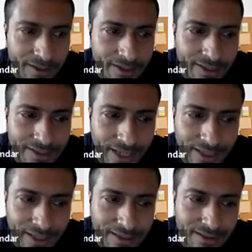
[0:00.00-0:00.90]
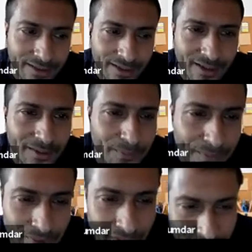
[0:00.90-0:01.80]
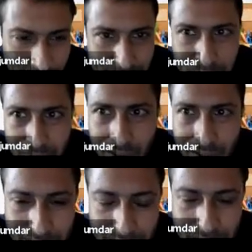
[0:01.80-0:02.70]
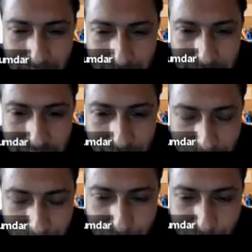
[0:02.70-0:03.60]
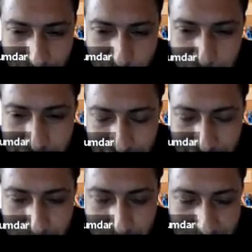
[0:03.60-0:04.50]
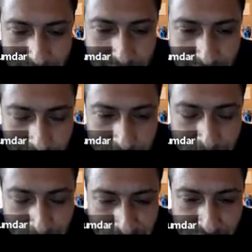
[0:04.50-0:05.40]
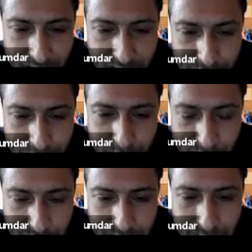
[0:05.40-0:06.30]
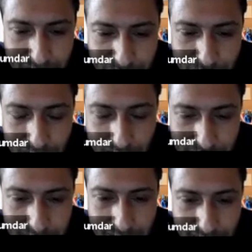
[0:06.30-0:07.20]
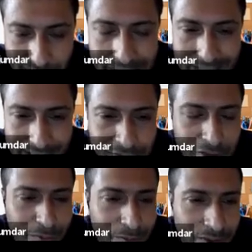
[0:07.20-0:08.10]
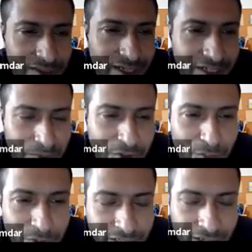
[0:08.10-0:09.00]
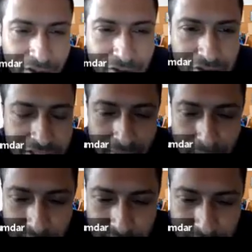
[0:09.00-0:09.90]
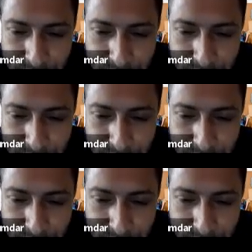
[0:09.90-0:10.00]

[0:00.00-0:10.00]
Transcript: There is another uh, thing people use, especially the people who are intellectual people in the academic community, Erdos number,